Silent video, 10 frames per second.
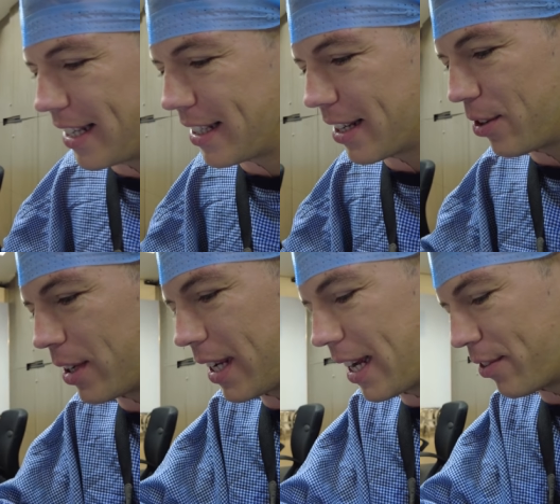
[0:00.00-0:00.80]
he's uh,
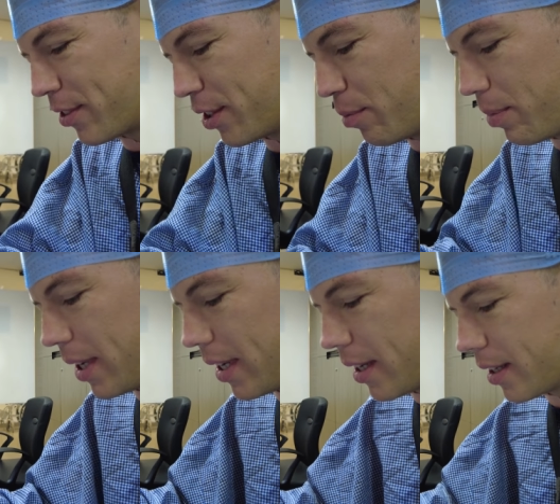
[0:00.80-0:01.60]
looking after the
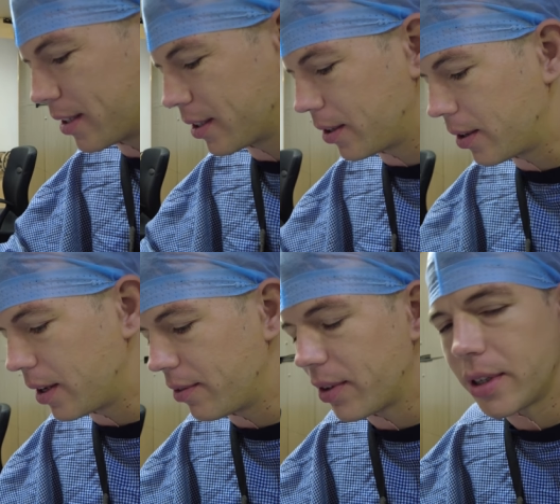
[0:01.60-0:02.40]
billing, so
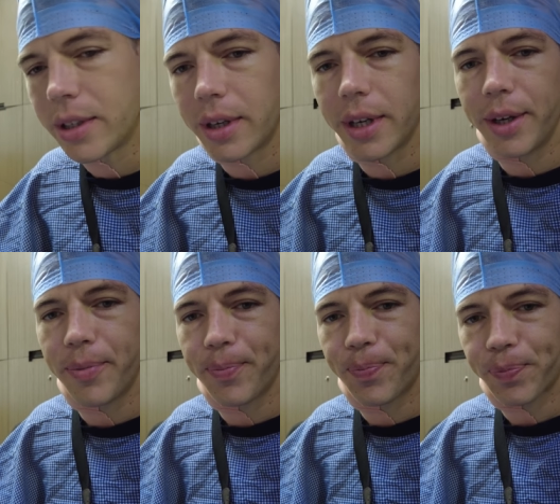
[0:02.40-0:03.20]

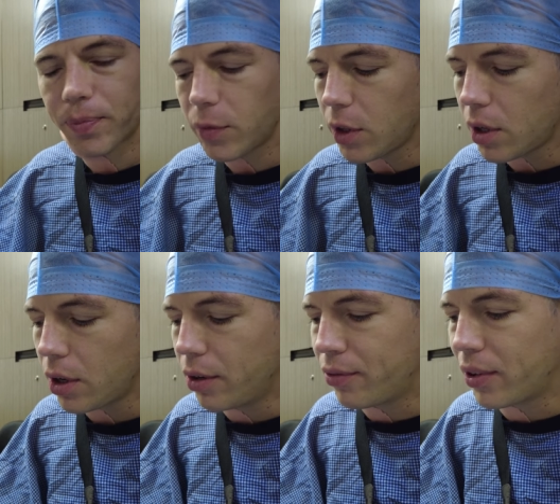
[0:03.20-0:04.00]
eventually
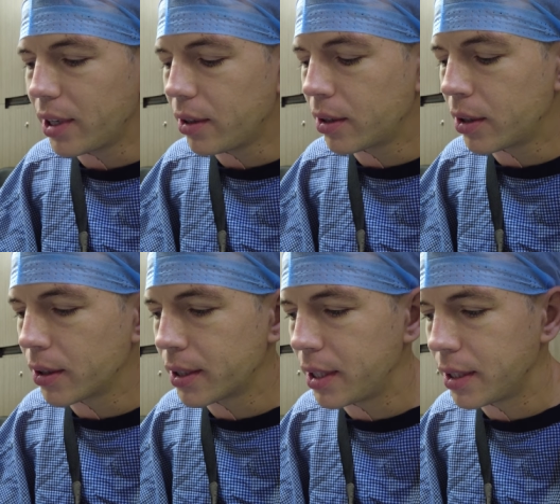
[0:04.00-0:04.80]
the final
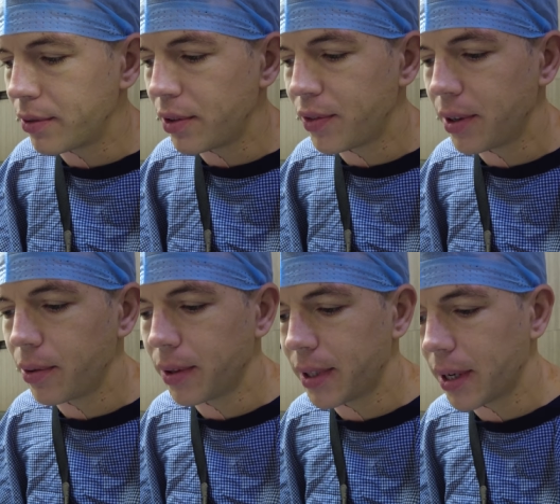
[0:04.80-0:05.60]
cost is
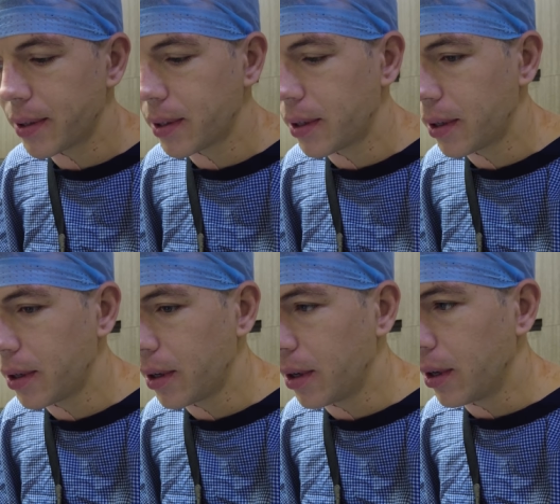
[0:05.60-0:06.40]
51,000,
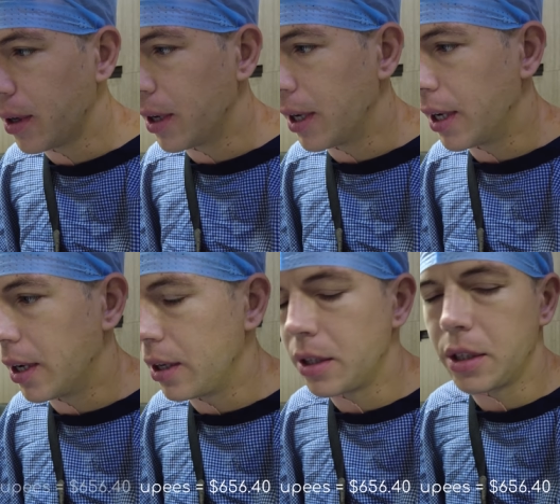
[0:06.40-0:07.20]

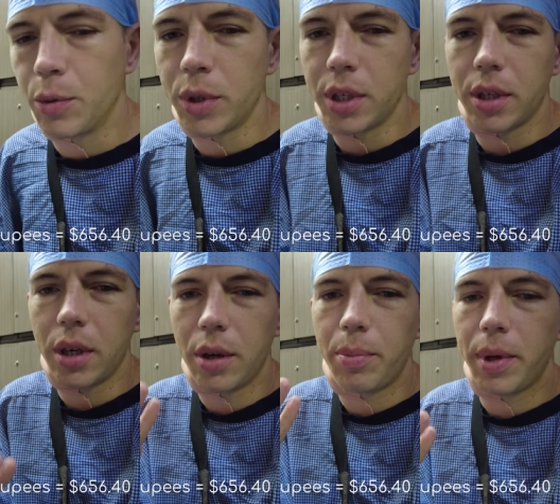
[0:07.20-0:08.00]
uh, which is a
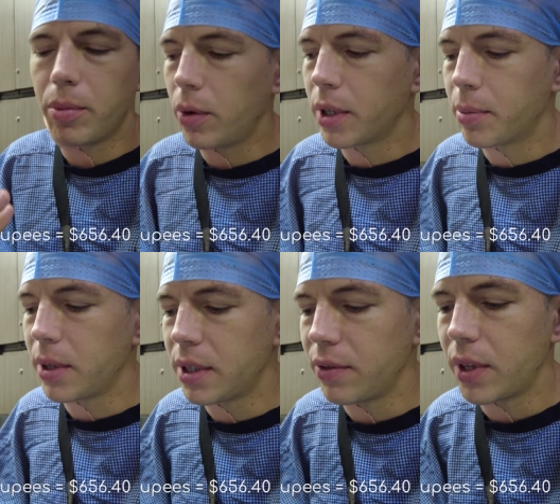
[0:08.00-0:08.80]
little bit more
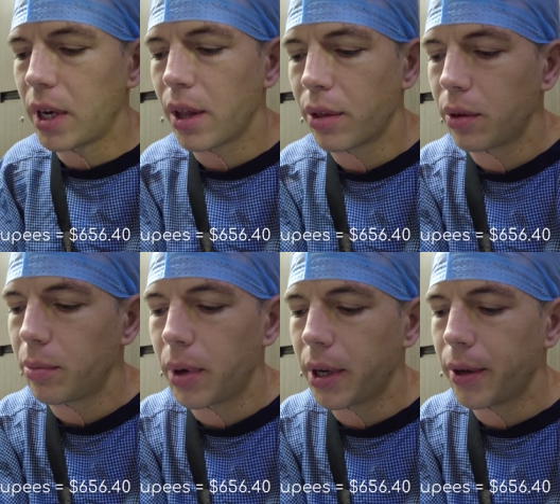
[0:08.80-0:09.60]
expensive than I
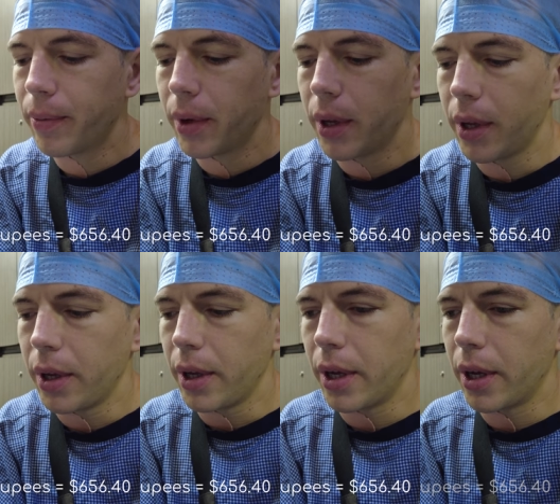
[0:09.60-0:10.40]
thought, but uh,
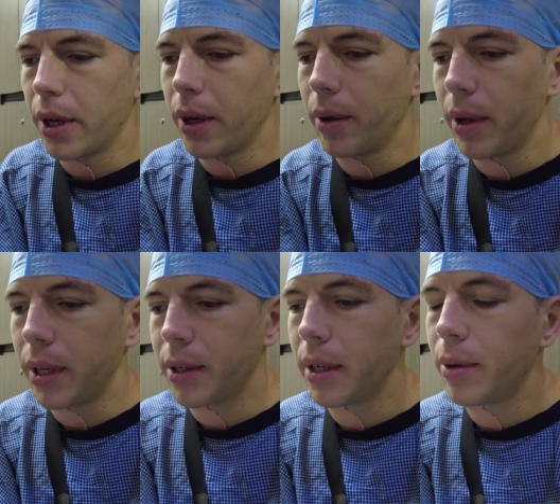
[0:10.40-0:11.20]
uh,
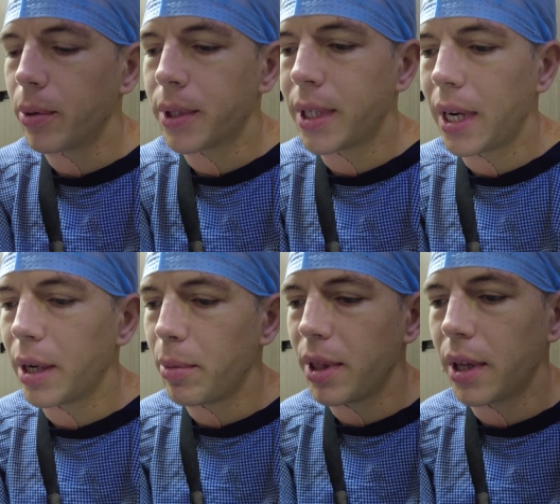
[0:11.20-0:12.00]
it, it, was
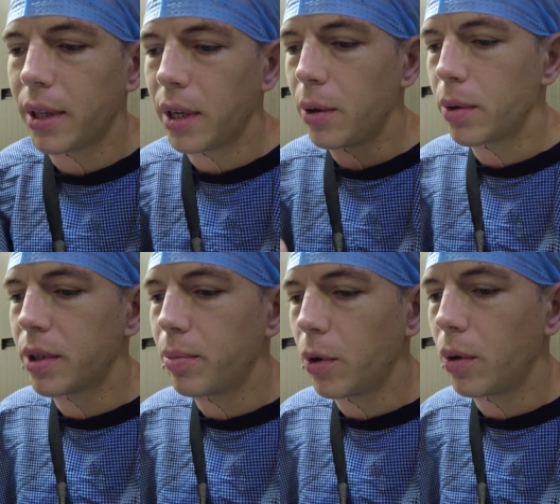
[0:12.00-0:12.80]
telling me that they
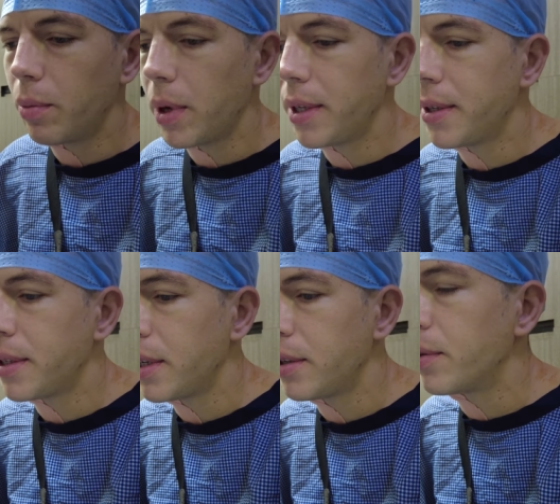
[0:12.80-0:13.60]
used more
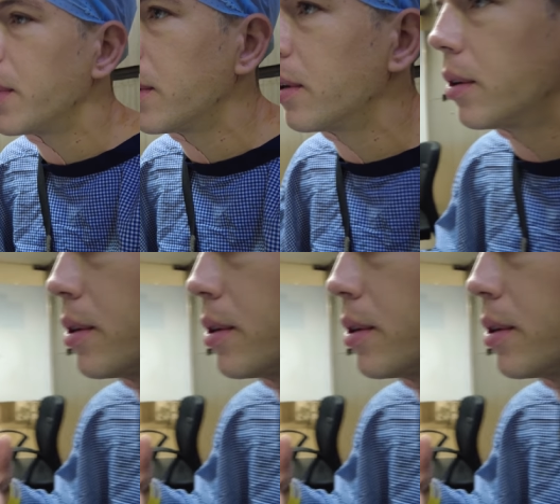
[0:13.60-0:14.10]
medicine during the,